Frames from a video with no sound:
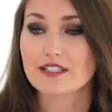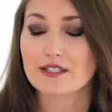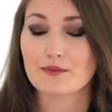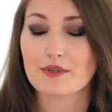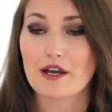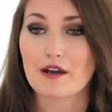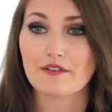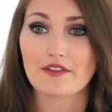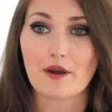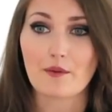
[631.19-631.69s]

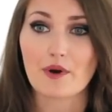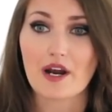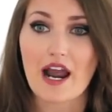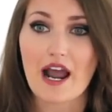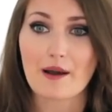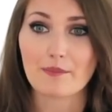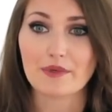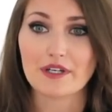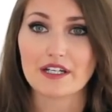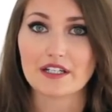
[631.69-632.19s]
that were
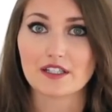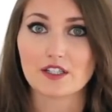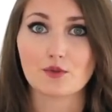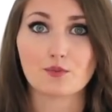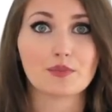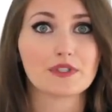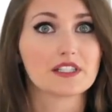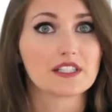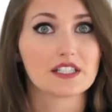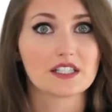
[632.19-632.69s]
happening, so
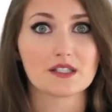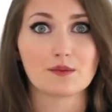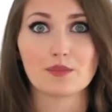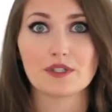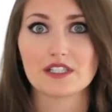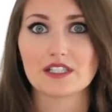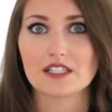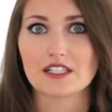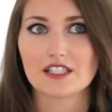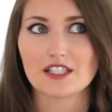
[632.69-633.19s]
business to
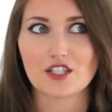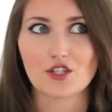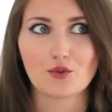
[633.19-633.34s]
business.